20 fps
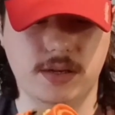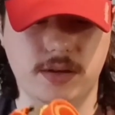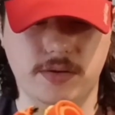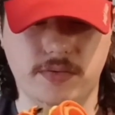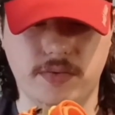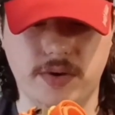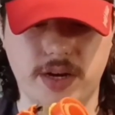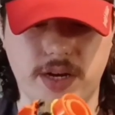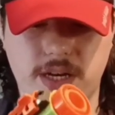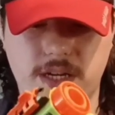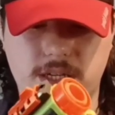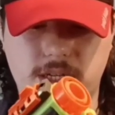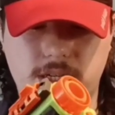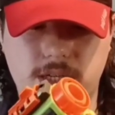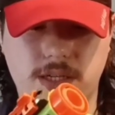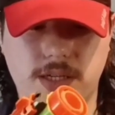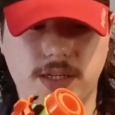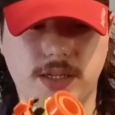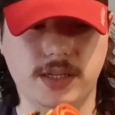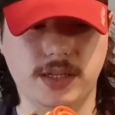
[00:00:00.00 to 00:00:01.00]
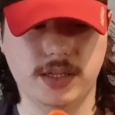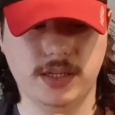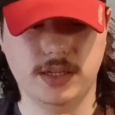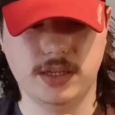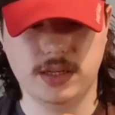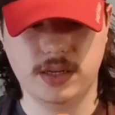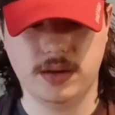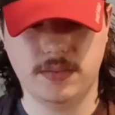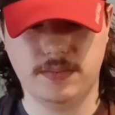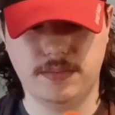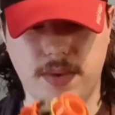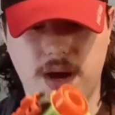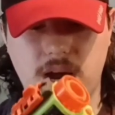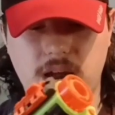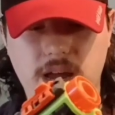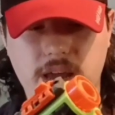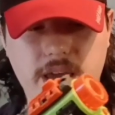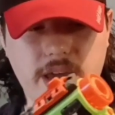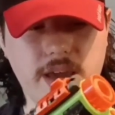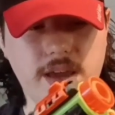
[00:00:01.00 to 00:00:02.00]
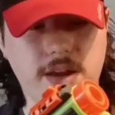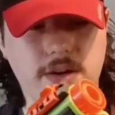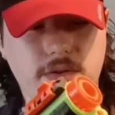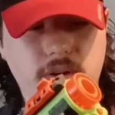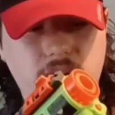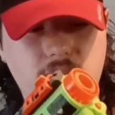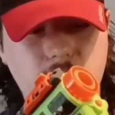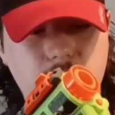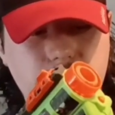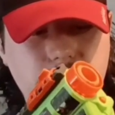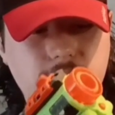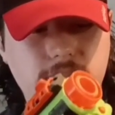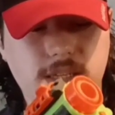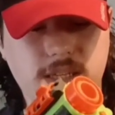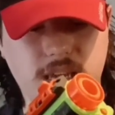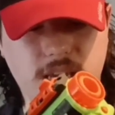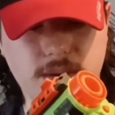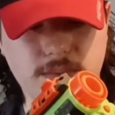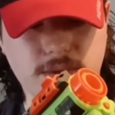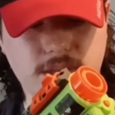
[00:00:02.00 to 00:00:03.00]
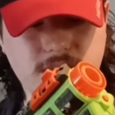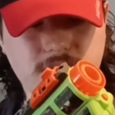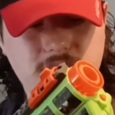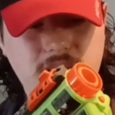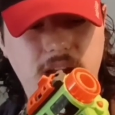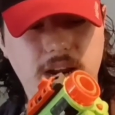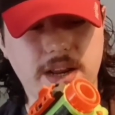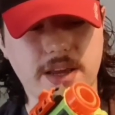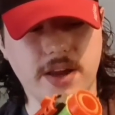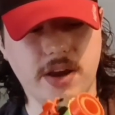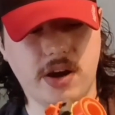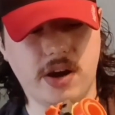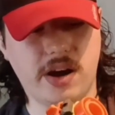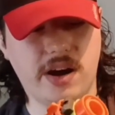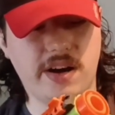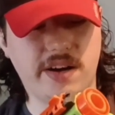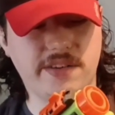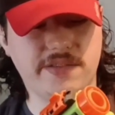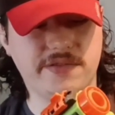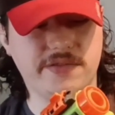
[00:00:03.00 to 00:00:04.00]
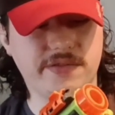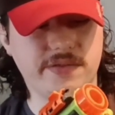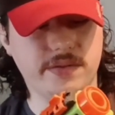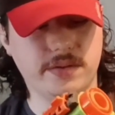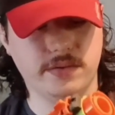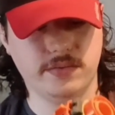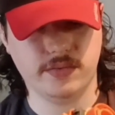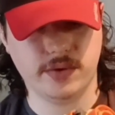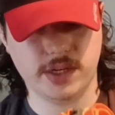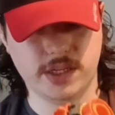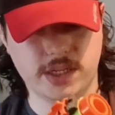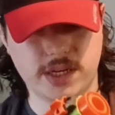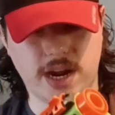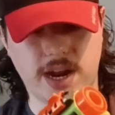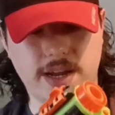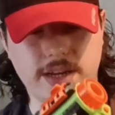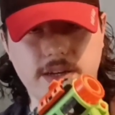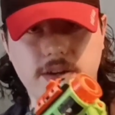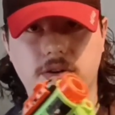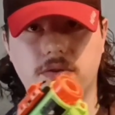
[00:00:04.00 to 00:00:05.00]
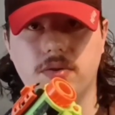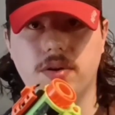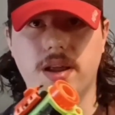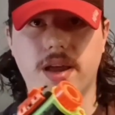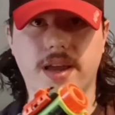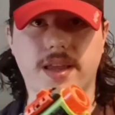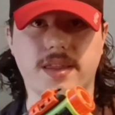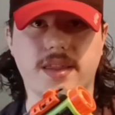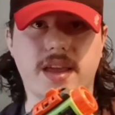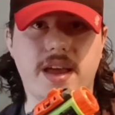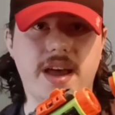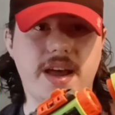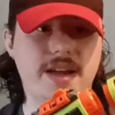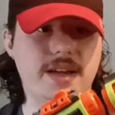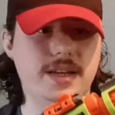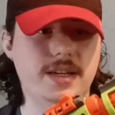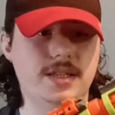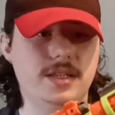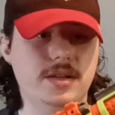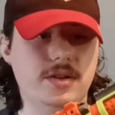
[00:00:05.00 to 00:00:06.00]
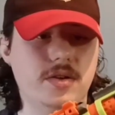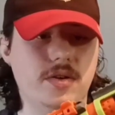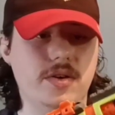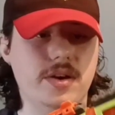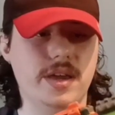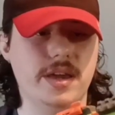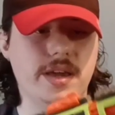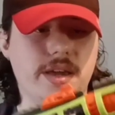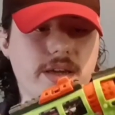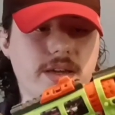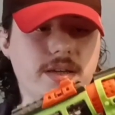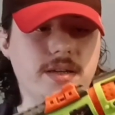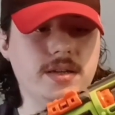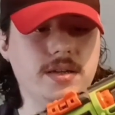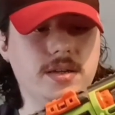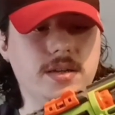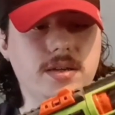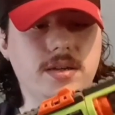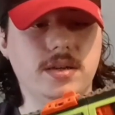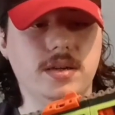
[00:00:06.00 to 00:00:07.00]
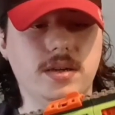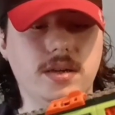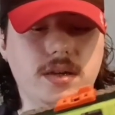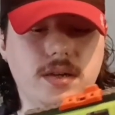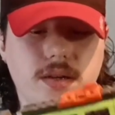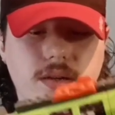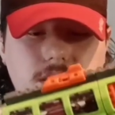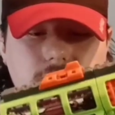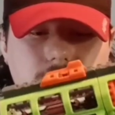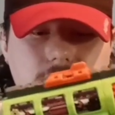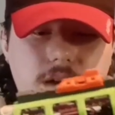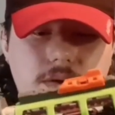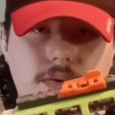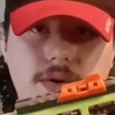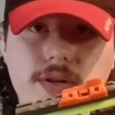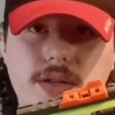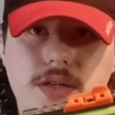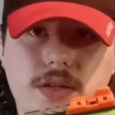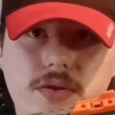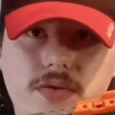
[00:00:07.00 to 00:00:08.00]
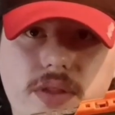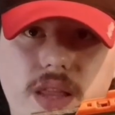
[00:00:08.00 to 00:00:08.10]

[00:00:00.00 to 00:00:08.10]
which my gray piece keeps sliding off, which I don't like that. It's annoying. It wasn't doing